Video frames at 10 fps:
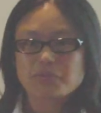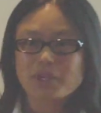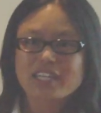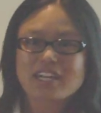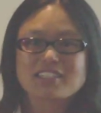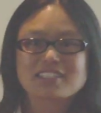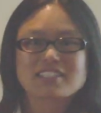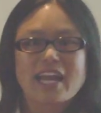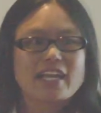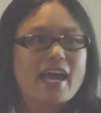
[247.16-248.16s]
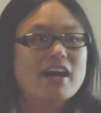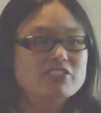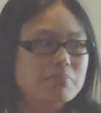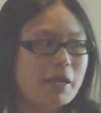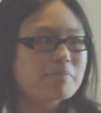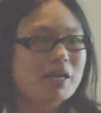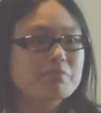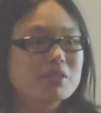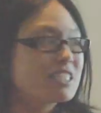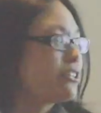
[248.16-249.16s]
then we can understand how to make better
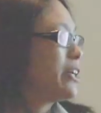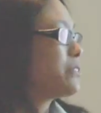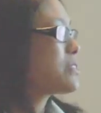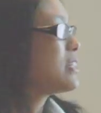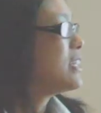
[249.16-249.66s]
materials.